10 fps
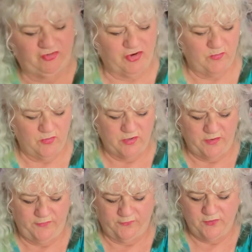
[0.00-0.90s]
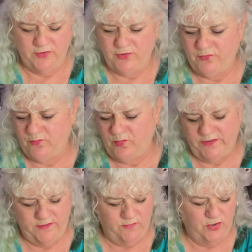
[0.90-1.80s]
I will go through
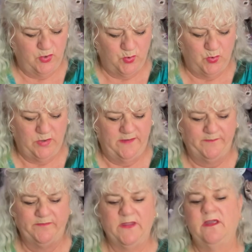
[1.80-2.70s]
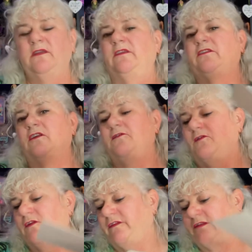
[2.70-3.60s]
with you. So
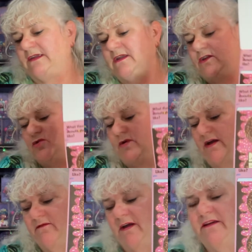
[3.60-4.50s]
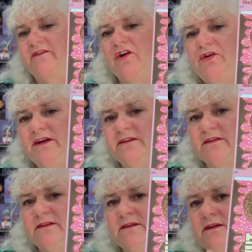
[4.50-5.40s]
firstly, you have a donut
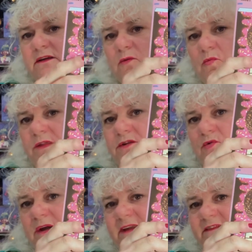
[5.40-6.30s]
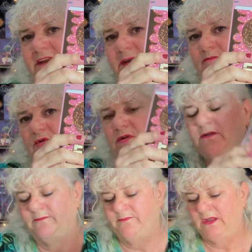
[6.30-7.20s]
with your example.
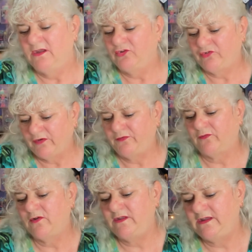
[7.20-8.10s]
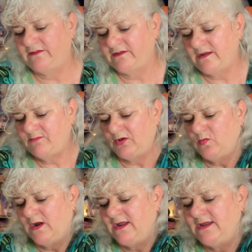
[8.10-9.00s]
Don't throw the example
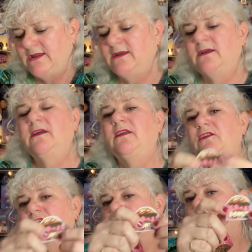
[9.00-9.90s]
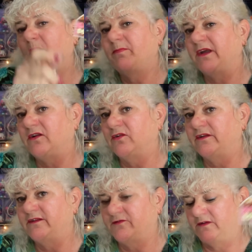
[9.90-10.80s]
away. You can pop that on a
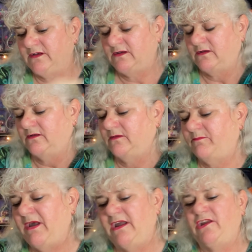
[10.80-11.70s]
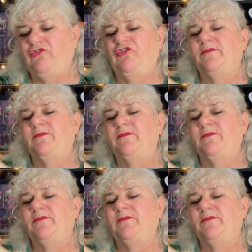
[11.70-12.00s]
different page,